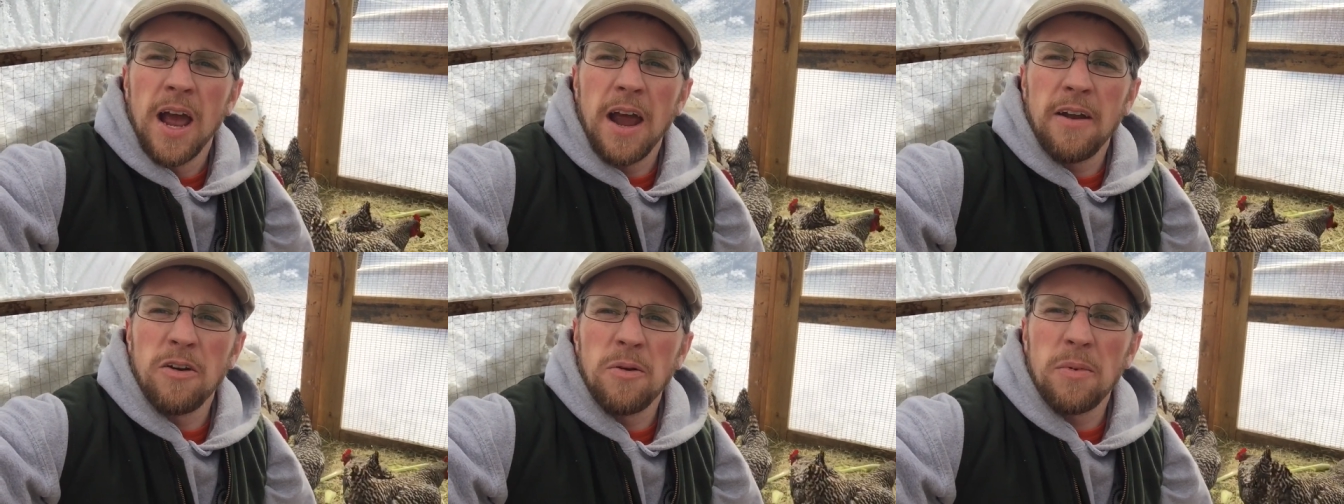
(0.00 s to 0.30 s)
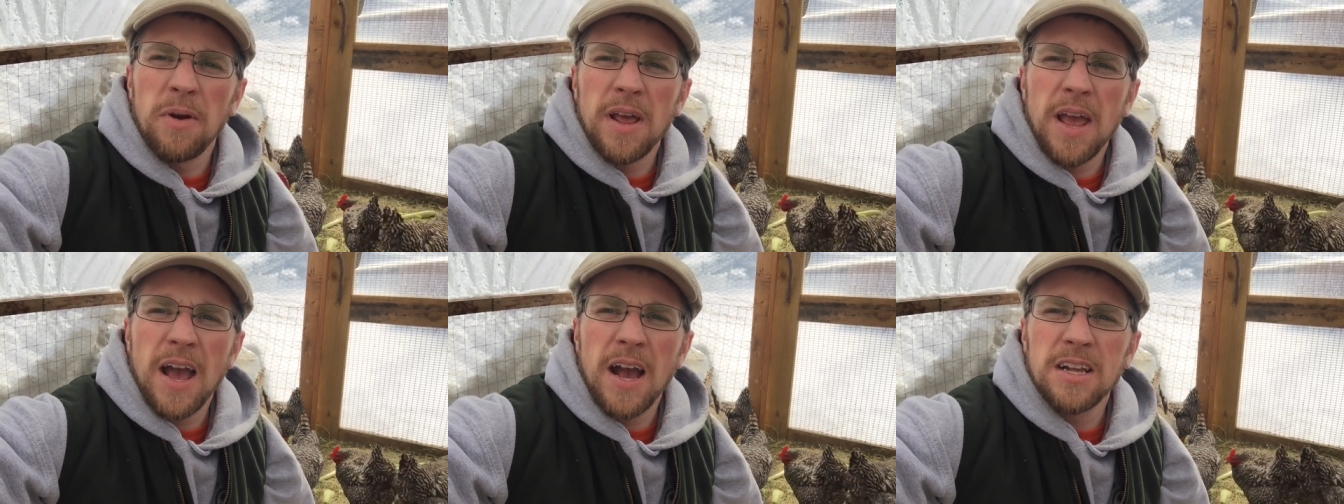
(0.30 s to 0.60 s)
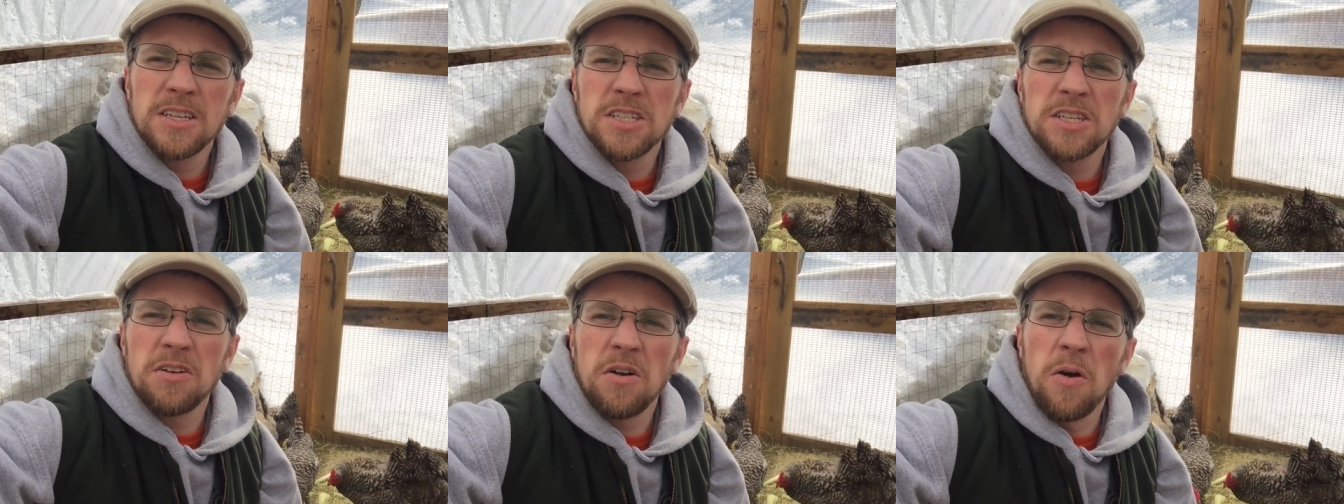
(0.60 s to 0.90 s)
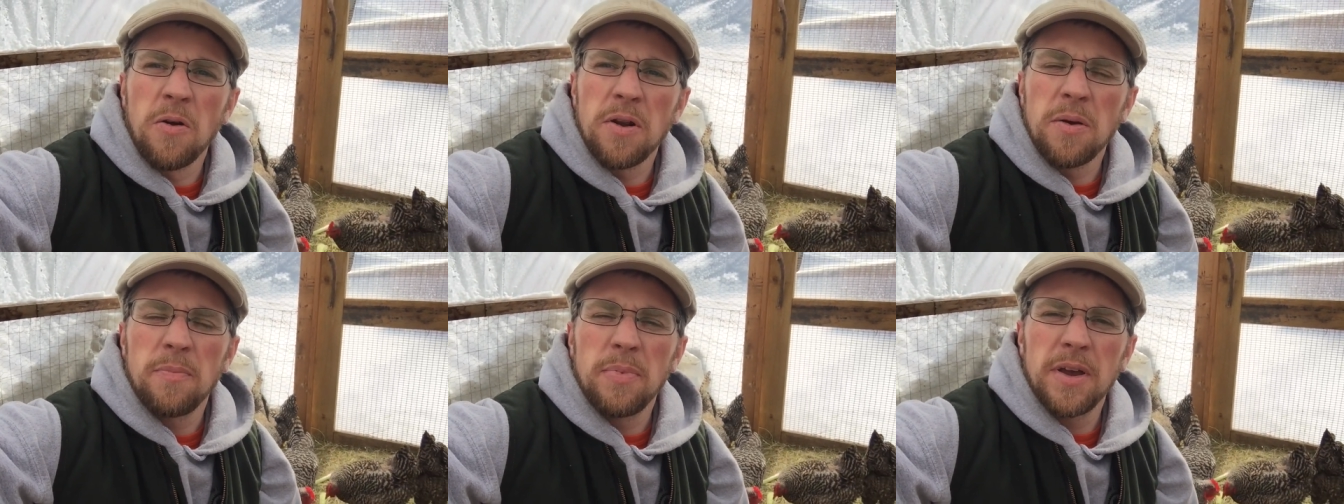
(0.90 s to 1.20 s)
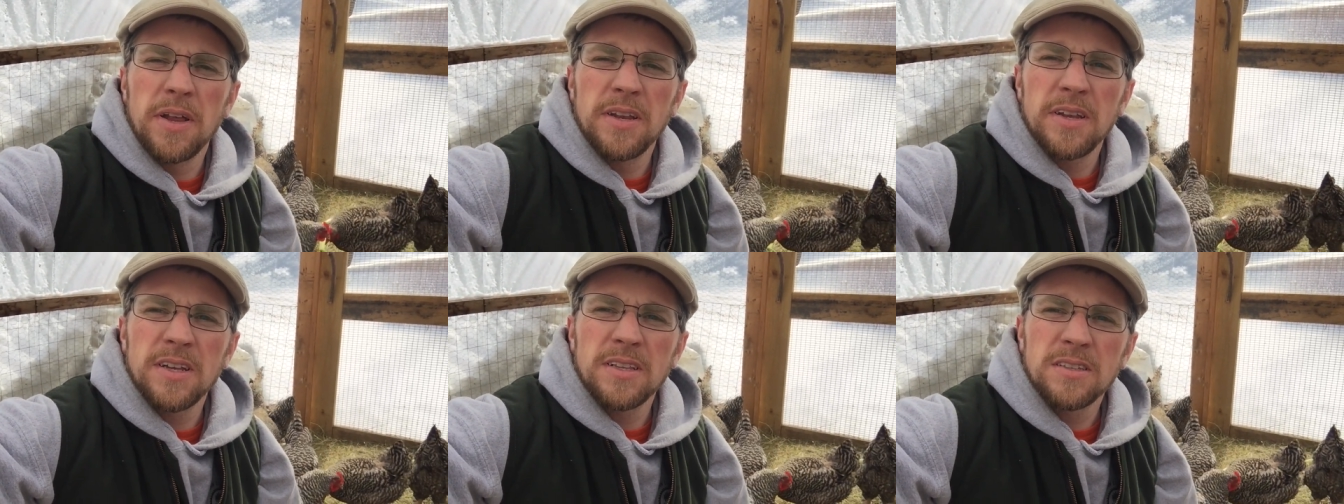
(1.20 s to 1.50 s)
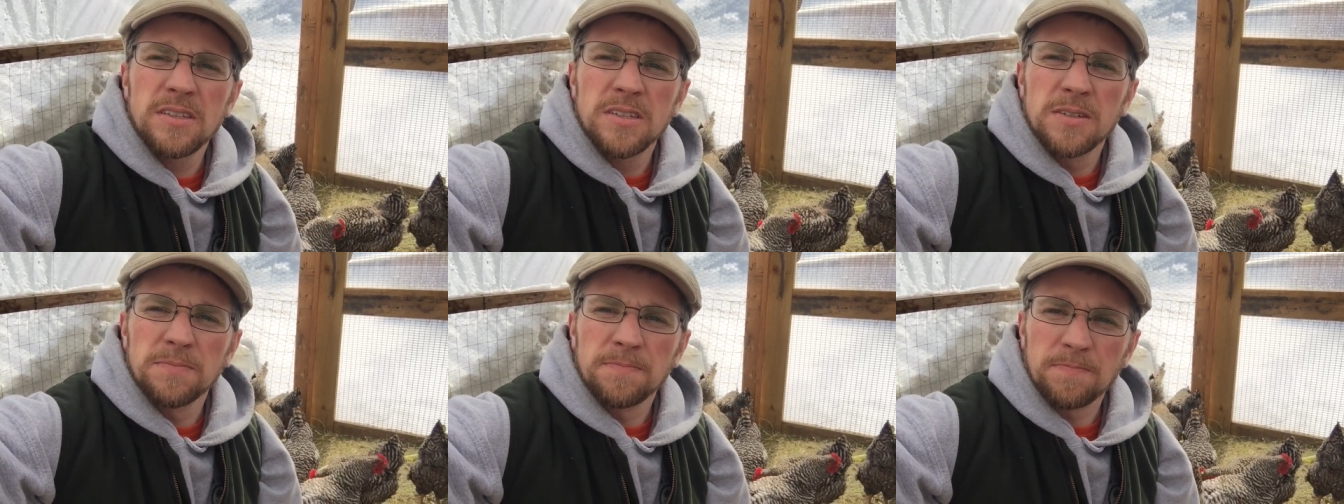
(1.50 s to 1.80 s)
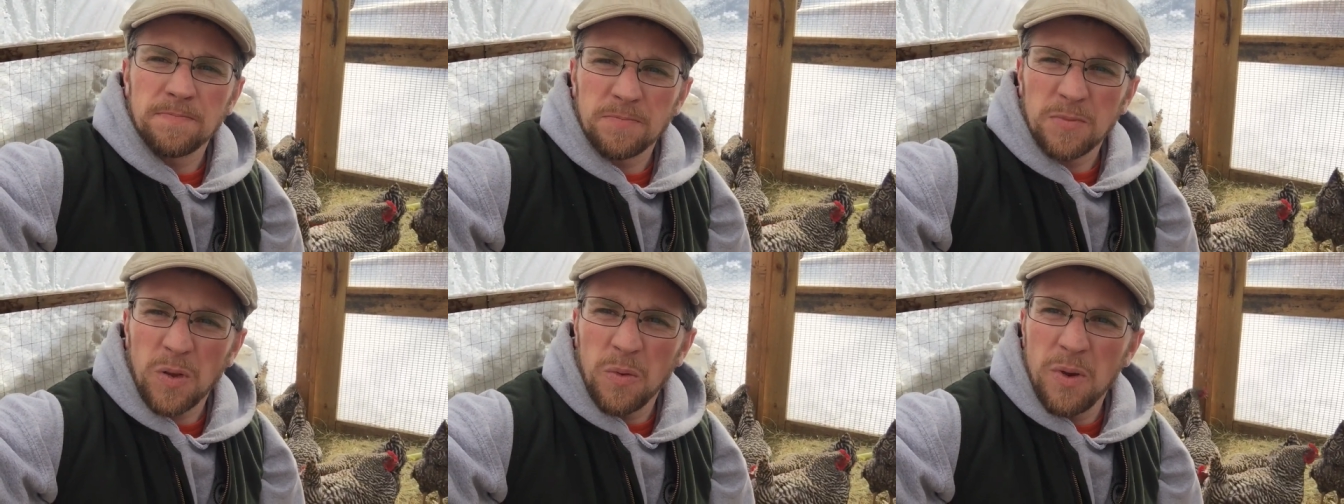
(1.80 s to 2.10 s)
Everybody has their own opinions.
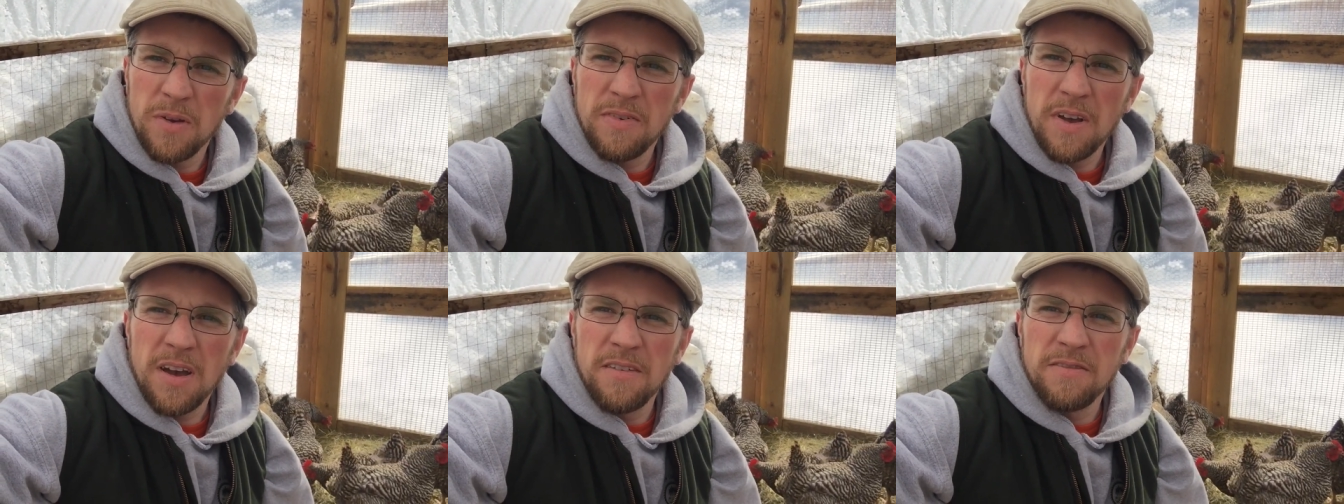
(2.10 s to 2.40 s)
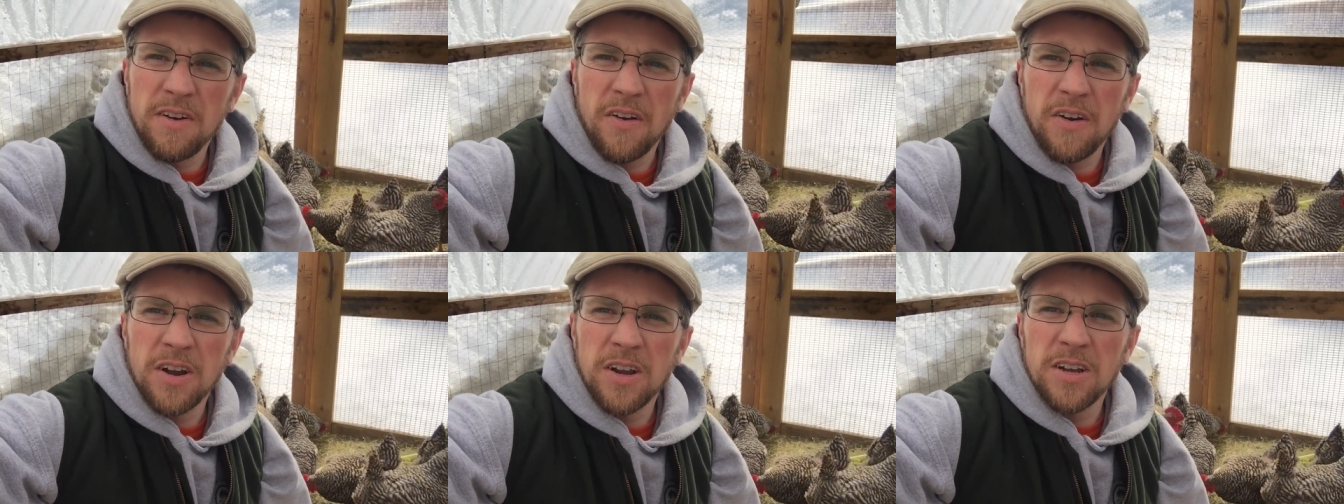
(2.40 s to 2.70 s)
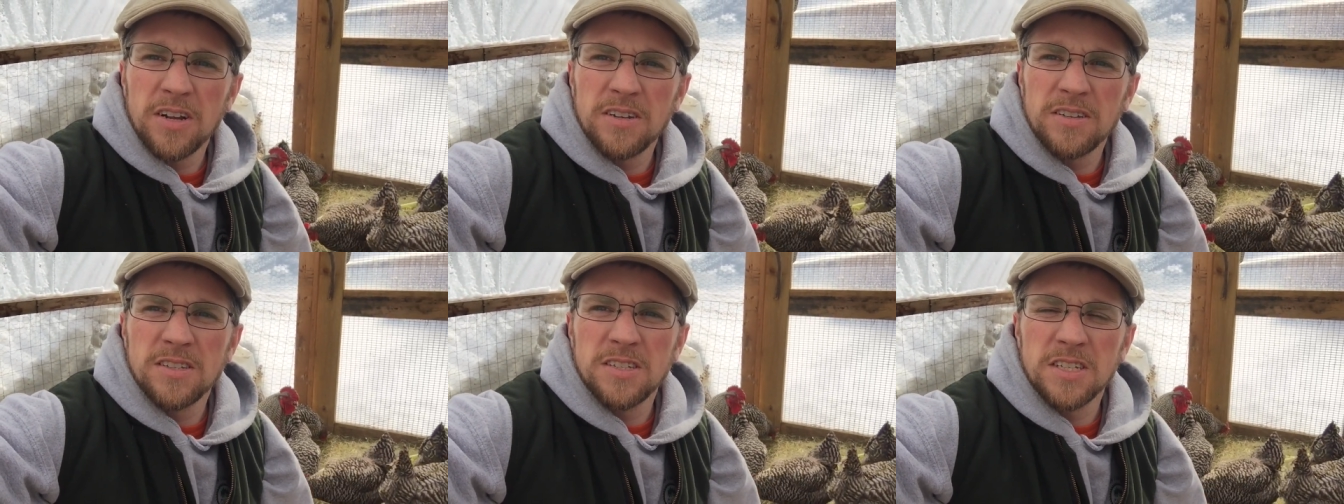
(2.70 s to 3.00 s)
We've had very good